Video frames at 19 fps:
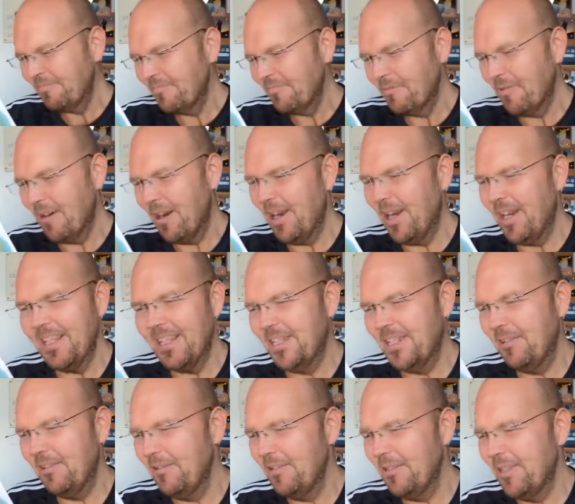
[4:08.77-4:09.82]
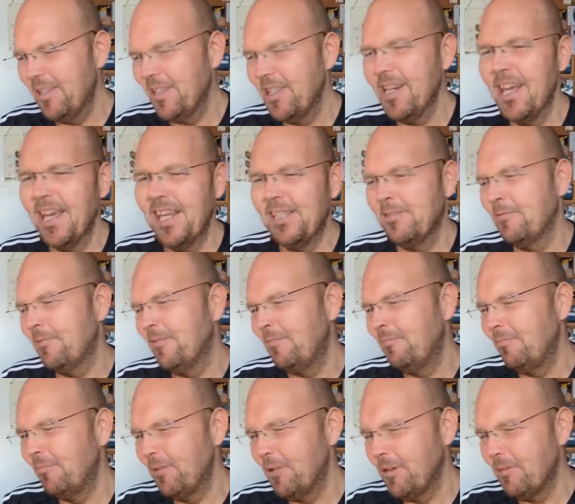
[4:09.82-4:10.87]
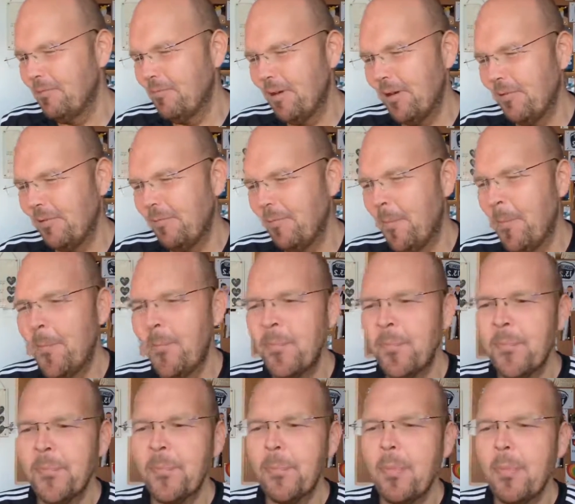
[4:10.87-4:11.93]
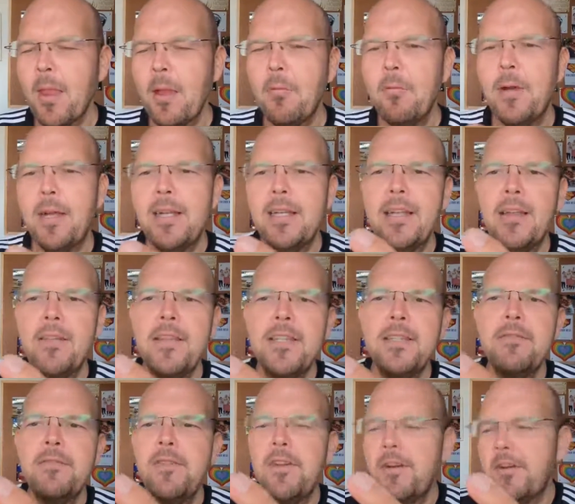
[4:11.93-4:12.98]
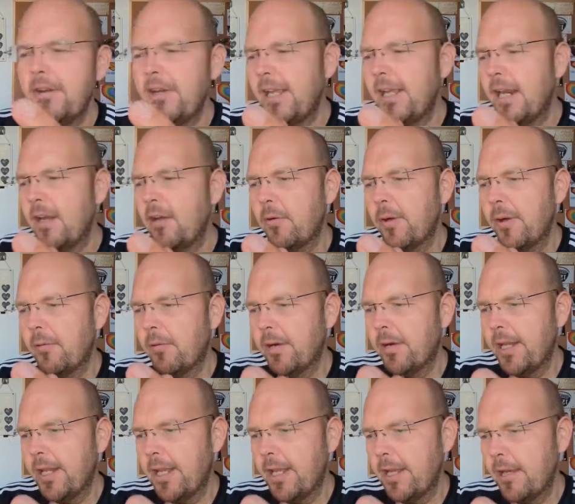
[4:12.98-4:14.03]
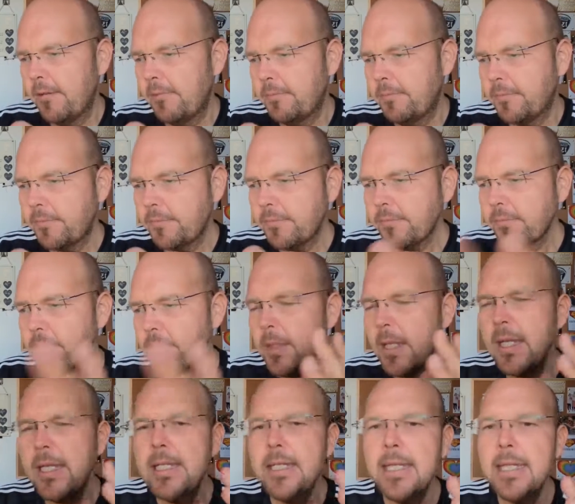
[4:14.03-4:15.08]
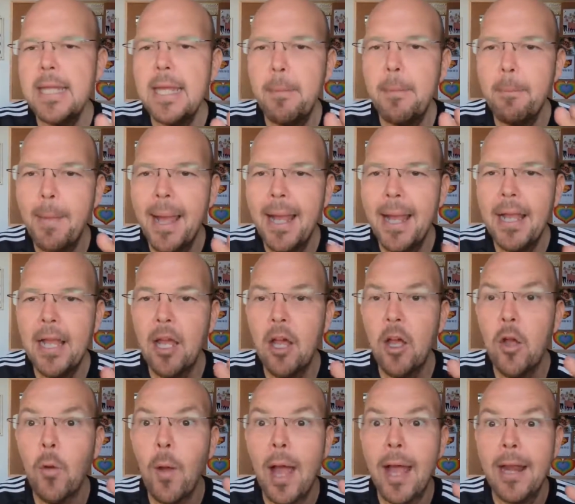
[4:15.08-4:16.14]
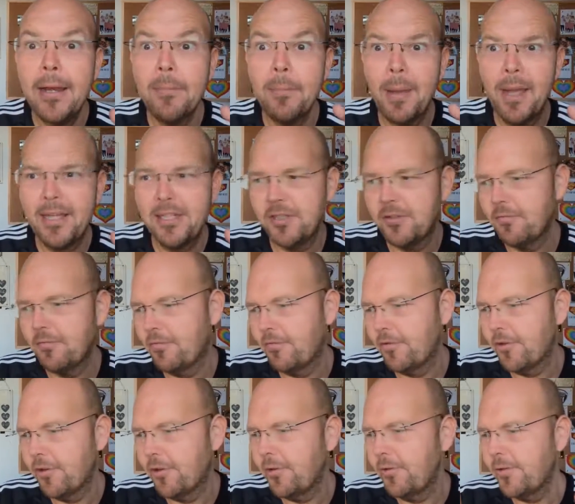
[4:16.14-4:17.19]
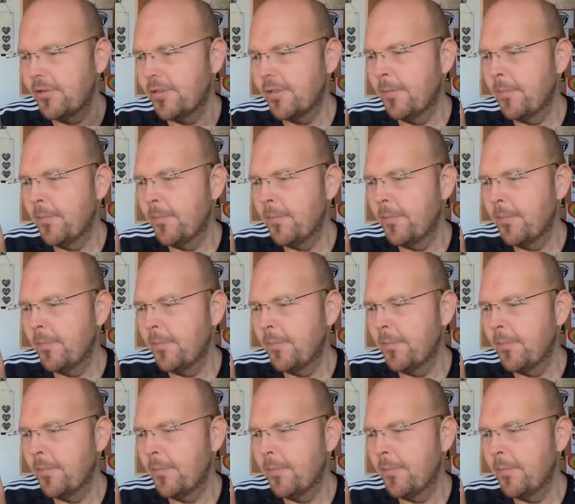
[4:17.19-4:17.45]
Right, let's go on to the next one. We're on a roll. Right, now this very yellowy one here is the mango and passion fruit.